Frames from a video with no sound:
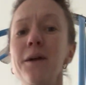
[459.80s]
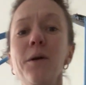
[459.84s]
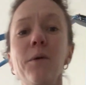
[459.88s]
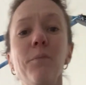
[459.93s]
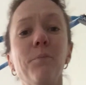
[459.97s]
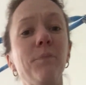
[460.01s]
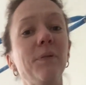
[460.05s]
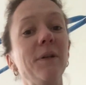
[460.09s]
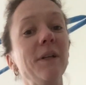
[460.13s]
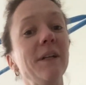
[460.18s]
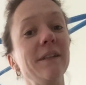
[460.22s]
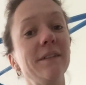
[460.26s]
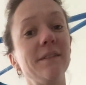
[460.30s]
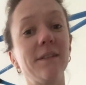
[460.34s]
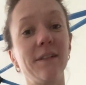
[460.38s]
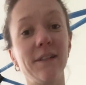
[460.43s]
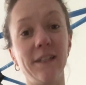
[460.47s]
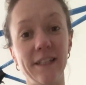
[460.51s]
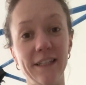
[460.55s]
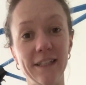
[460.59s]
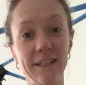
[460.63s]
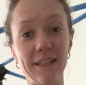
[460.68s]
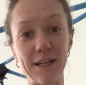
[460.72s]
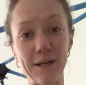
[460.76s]
Please
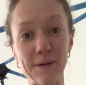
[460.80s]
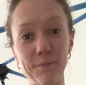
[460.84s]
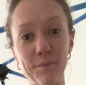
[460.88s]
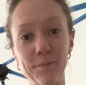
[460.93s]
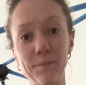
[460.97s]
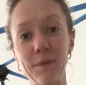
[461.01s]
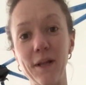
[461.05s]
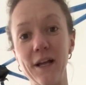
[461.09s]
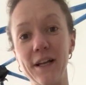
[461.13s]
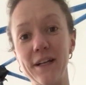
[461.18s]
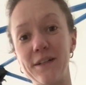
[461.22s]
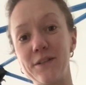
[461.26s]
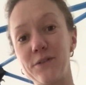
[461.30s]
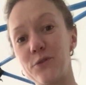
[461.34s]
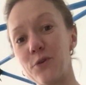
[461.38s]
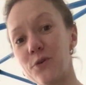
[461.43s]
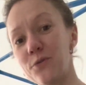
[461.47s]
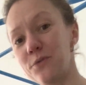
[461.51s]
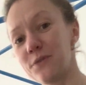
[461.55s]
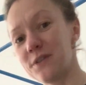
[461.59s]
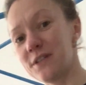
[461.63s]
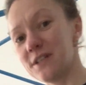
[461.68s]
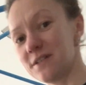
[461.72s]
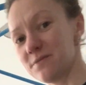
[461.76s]
clean them. Like,
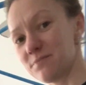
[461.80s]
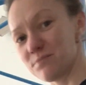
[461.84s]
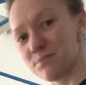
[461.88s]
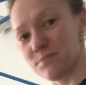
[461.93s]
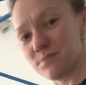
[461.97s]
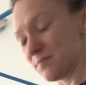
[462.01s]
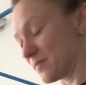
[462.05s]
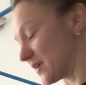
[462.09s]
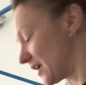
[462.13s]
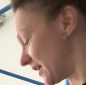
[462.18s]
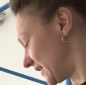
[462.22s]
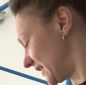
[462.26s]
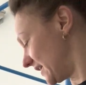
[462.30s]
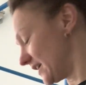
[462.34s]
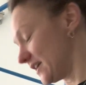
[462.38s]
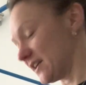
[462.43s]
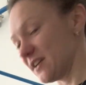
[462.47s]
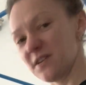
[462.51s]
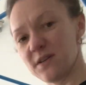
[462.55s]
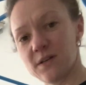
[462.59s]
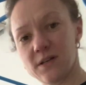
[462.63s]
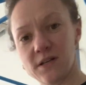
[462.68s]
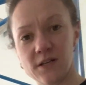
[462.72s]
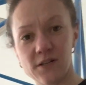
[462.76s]
don't get
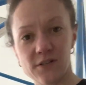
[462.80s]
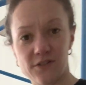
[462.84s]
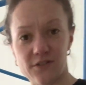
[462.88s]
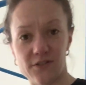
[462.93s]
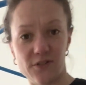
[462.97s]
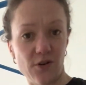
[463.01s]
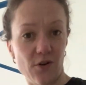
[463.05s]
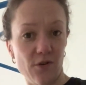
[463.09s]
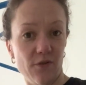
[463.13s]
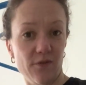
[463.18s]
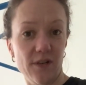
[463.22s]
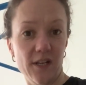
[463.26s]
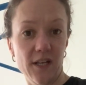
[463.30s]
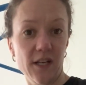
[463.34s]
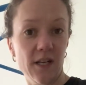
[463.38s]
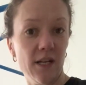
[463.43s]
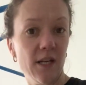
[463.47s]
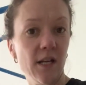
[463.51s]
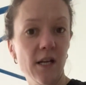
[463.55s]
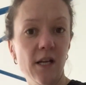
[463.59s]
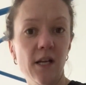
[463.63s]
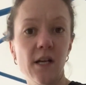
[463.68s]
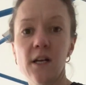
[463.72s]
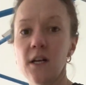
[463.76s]
muddy, snowy
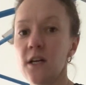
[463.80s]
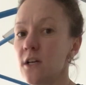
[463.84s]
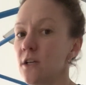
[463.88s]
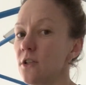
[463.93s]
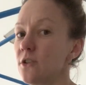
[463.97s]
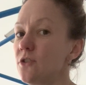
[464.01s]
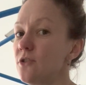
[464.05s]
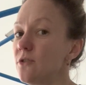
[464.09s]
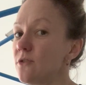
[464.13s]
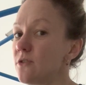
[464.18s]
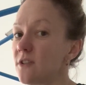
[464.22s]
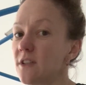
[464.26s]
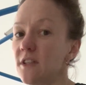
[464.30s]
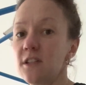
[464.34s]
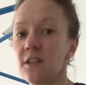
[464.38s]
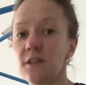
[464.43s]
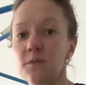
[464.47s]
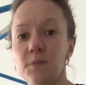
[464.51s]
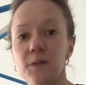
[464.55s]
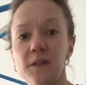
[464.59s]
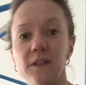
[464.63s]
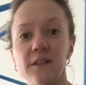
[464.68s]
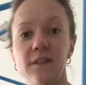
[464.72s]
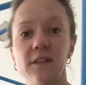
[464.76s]
shoes in here.
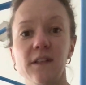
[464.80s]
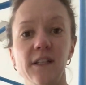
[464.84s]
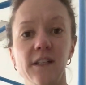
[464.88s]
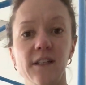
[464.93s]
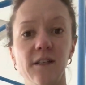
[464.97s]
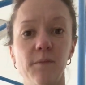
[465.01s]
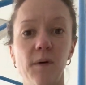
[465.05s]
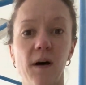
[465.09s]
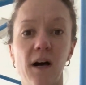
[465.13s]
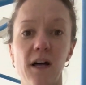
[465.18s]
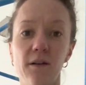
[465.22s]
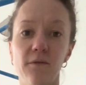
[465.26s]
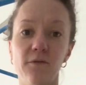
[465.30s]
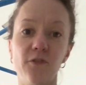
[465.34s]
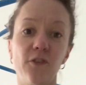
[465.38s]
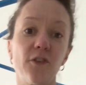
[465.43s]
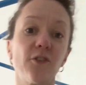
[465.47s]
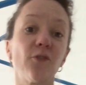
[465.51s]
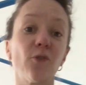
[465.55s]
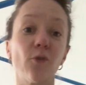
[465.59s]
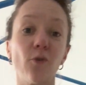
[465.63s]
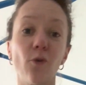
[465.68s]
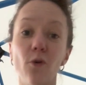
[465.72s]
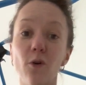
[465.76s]
Please clean the bottom
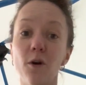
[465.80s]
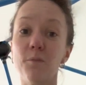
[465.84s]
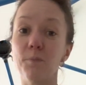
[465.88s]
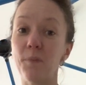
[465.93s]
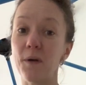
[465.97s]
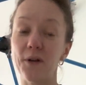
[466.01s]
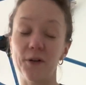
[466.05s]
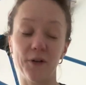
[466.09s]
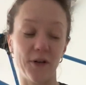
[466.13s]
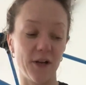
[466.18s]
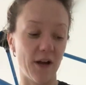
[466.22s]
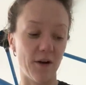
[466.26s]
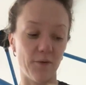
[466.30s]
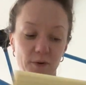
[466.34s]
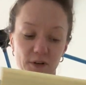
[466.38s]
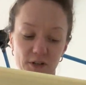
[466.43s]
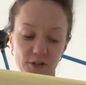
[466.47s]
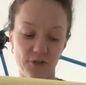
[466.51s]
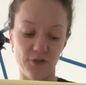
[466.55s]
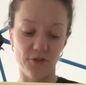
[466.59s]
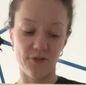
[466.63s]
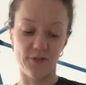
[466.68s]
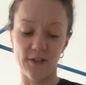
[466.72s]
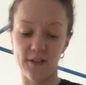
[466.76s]
first, or better yet, wear
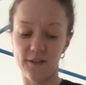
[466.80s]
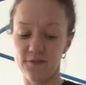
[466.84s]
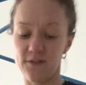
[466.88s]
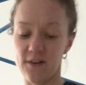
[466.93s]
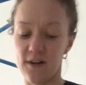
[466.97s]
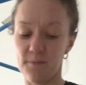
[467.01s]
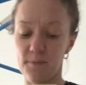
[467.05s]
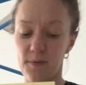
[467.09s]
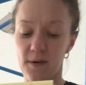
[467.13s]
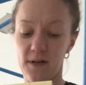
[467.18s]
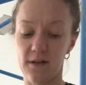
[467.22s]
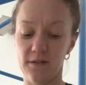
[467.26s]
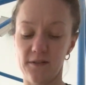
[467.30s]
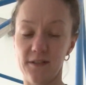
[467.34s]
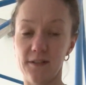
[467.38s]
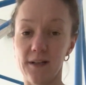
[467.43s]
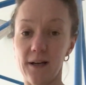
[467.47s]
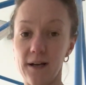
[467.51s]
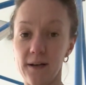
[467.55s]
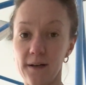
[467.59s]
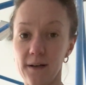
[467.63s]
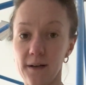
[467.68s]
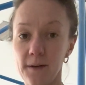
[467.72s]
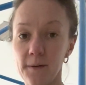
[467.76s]
shoes that have not been
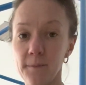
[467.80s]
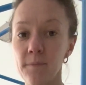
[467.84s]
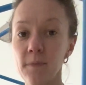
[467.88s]
outside.